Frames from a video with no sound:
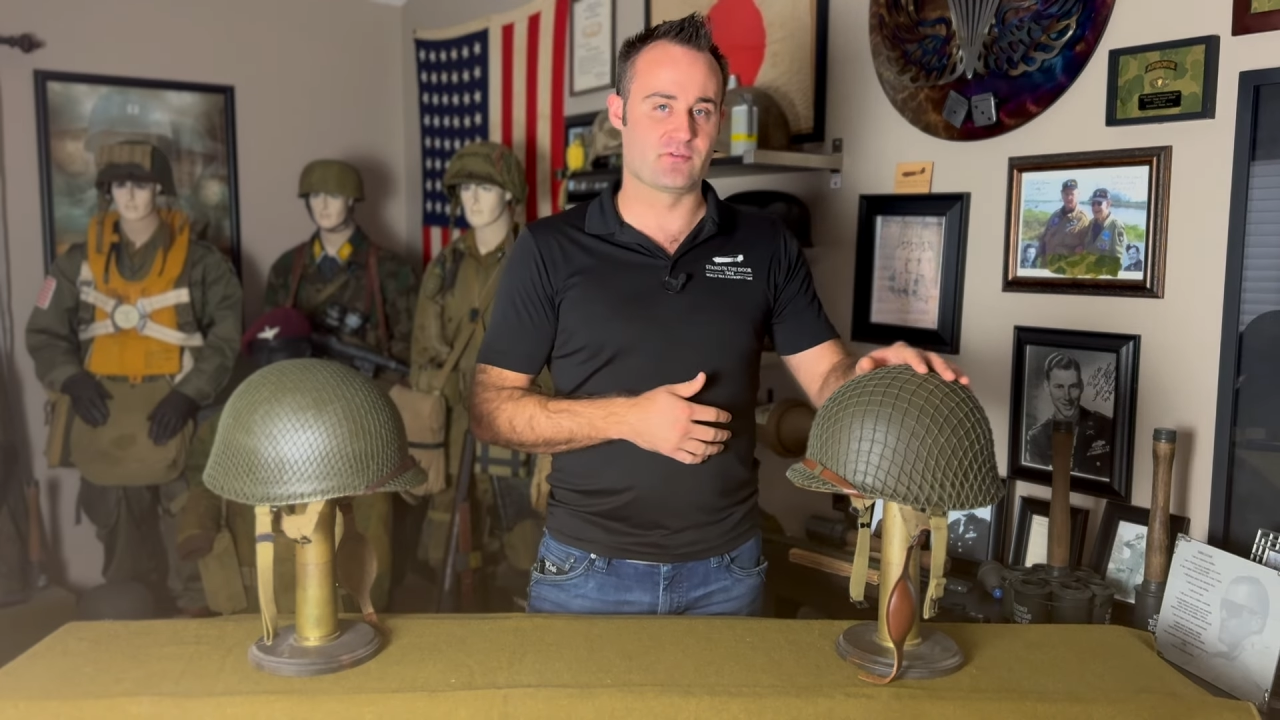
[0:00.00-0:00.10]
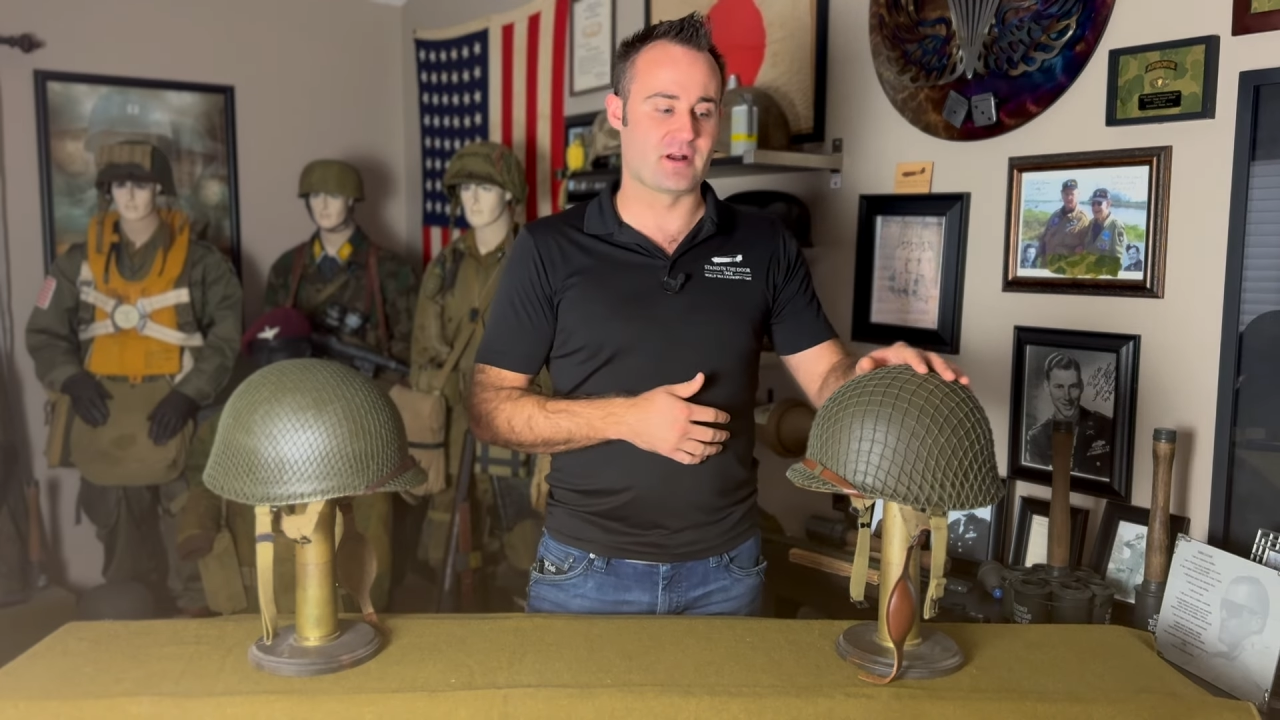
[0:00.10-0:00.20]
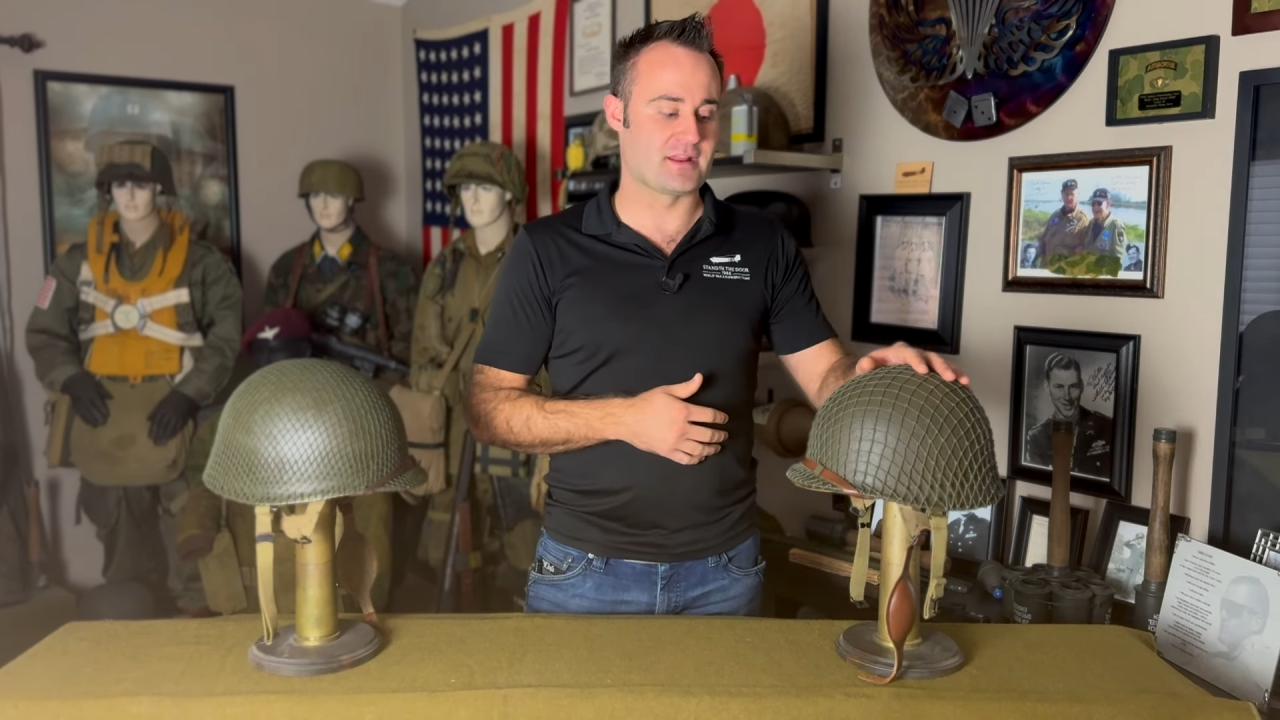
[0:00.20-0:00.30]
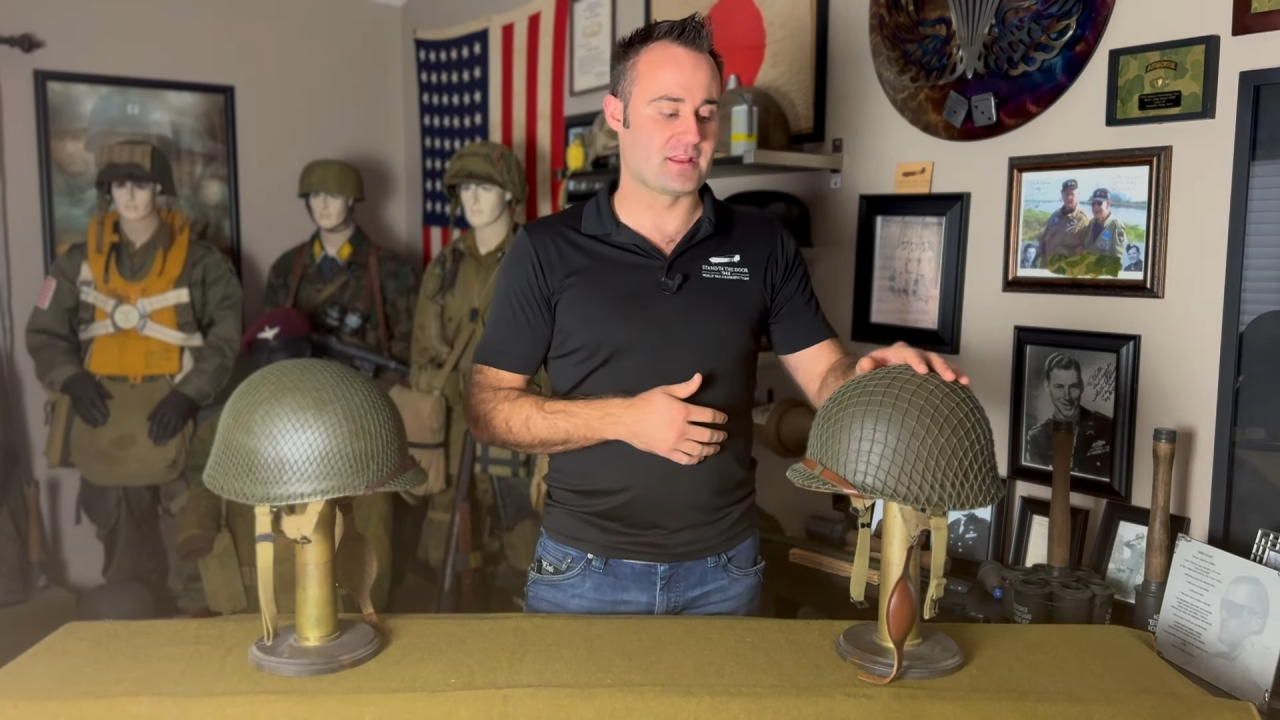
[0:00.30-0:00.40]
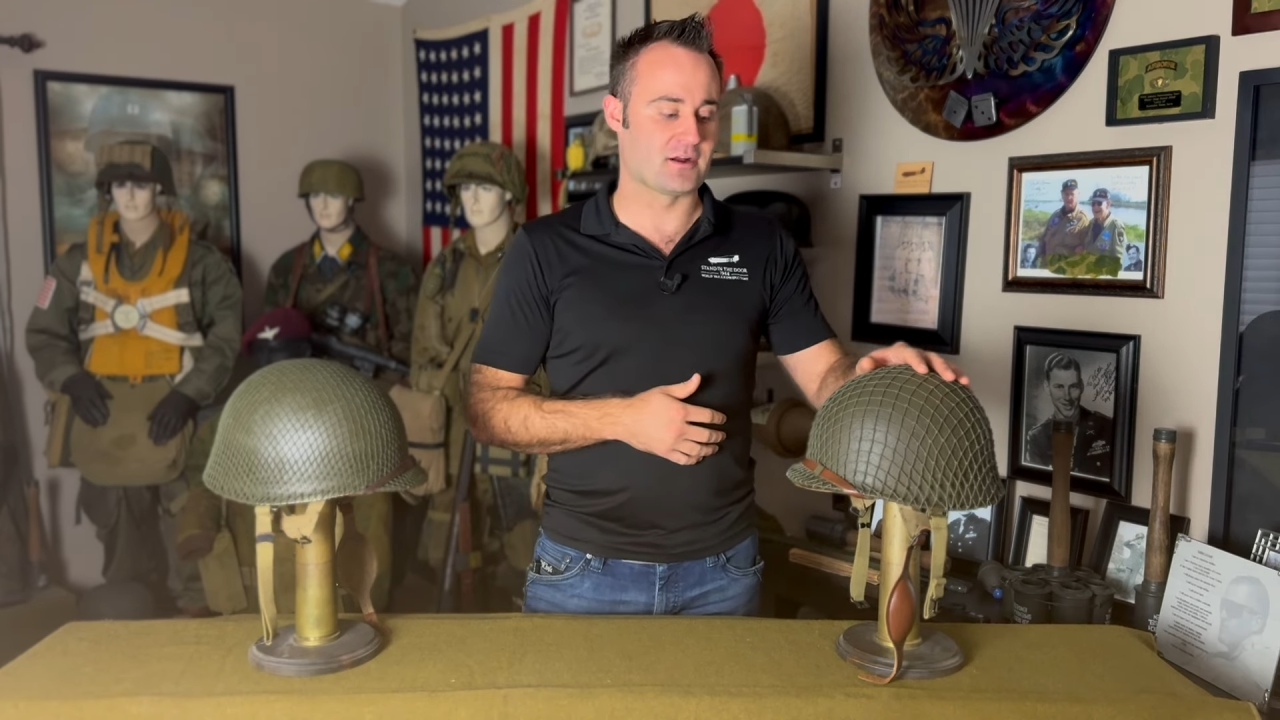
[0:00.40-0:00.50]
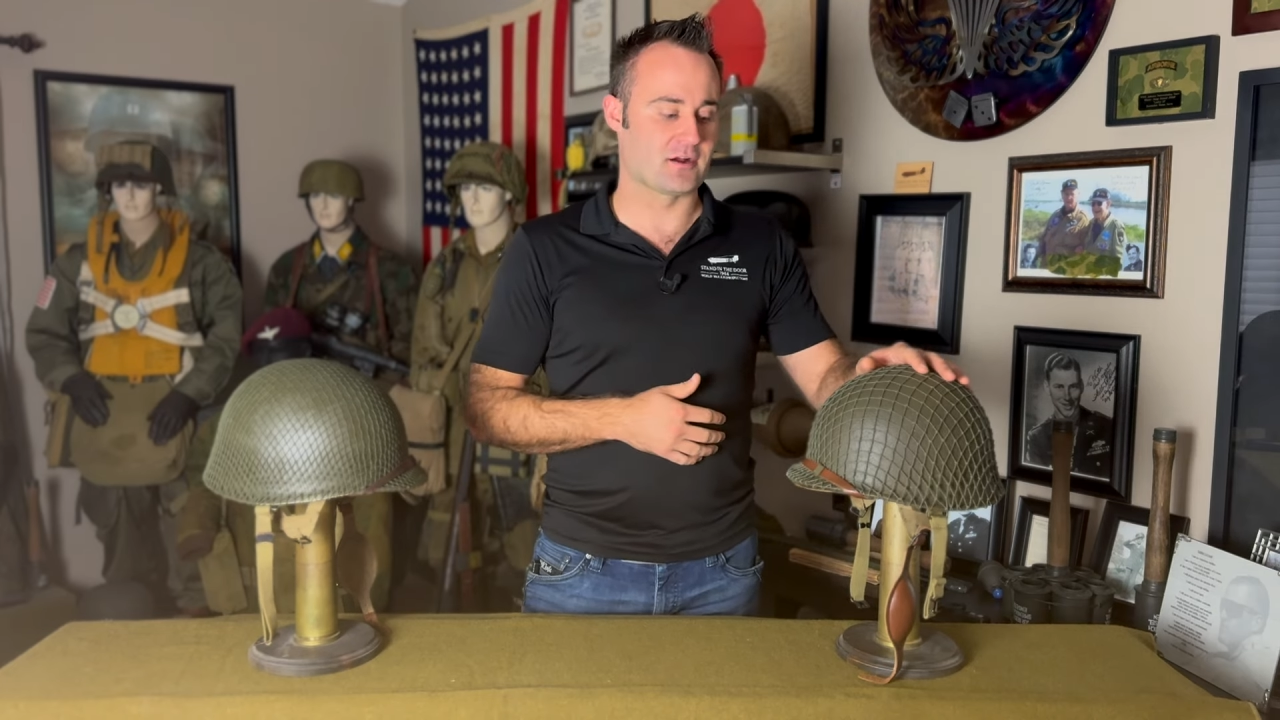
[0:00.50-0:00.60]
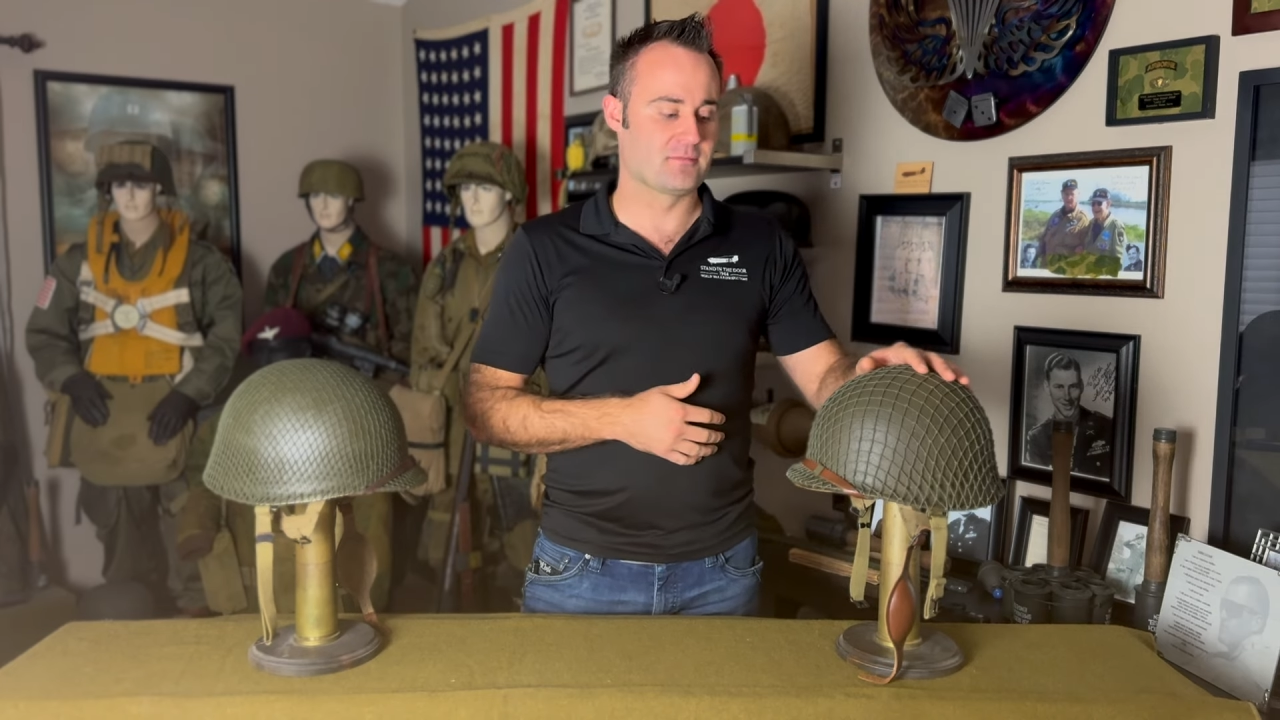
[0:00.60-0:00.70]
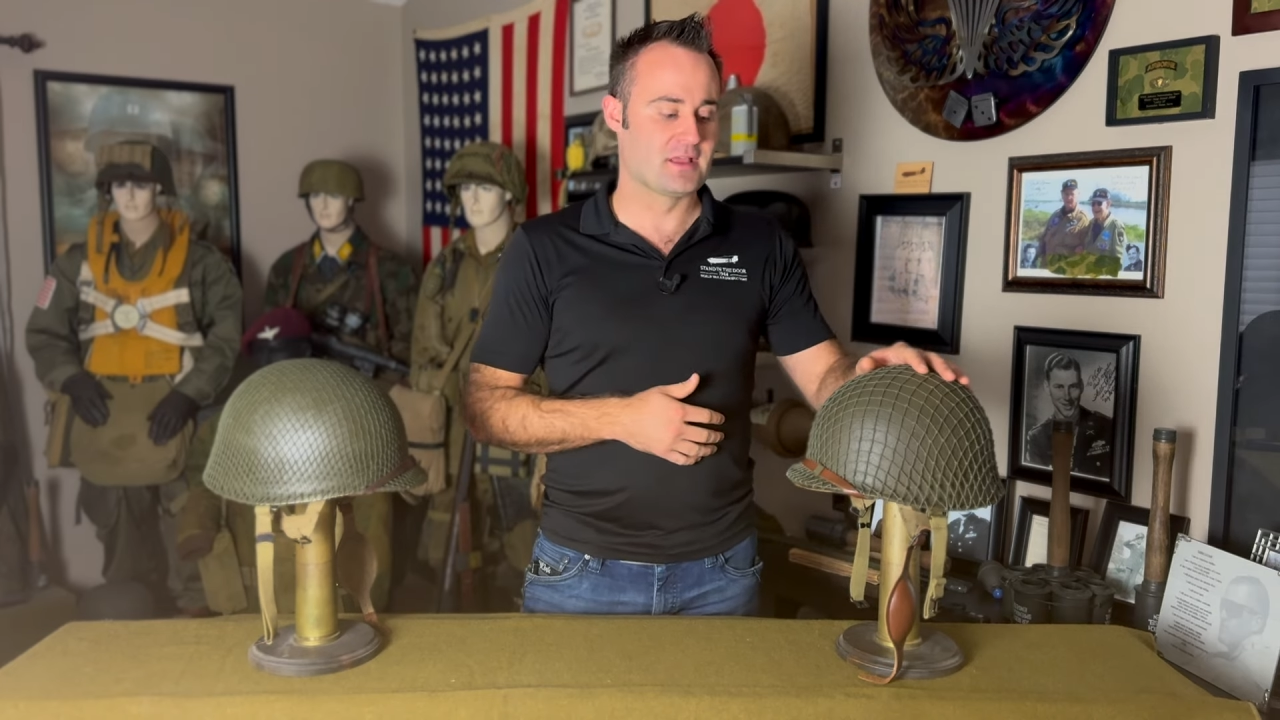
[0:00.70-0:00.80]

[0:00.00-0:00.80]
right here.